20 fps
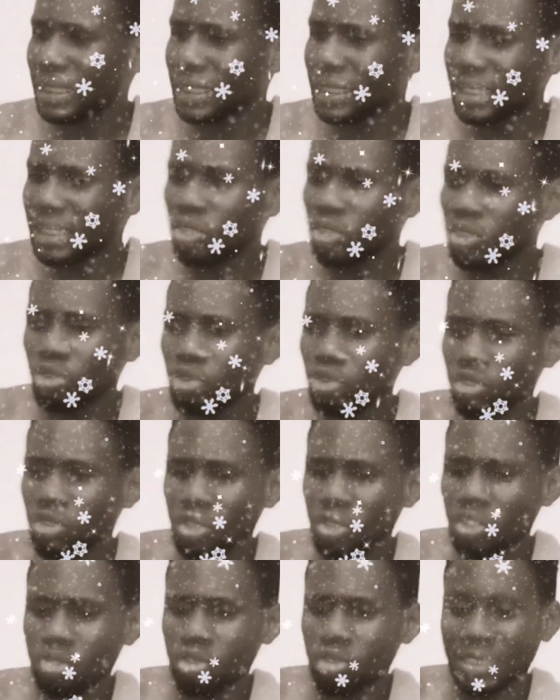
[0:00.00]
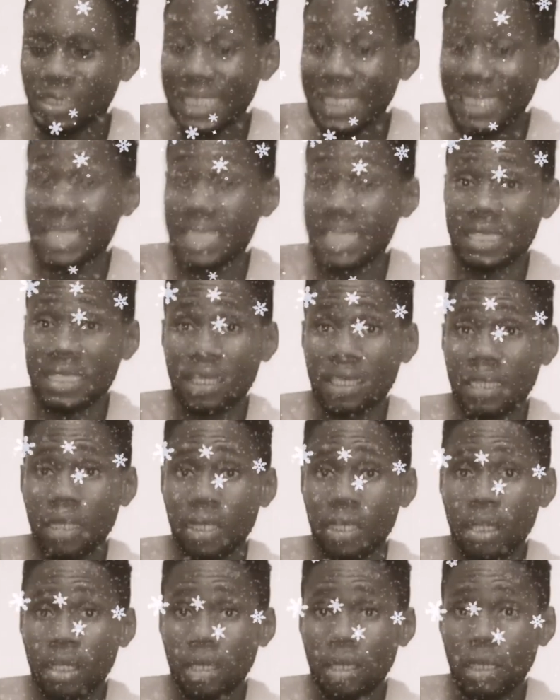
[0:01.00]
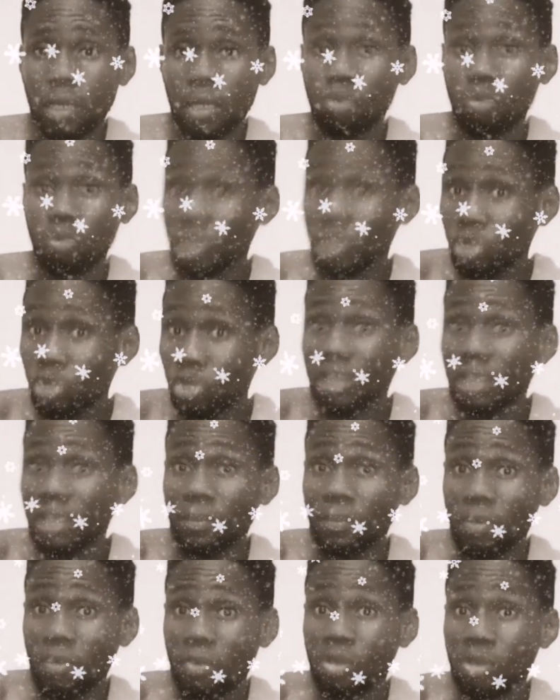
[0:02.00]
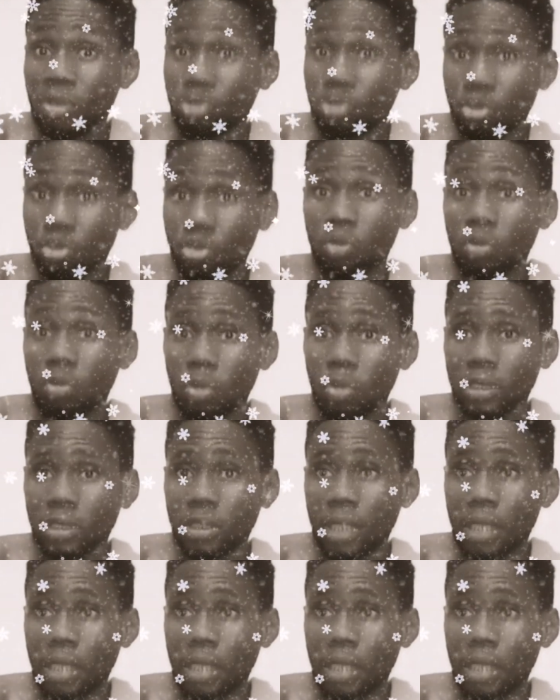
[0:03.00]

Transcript: dangerous things, which you as a parent do not want.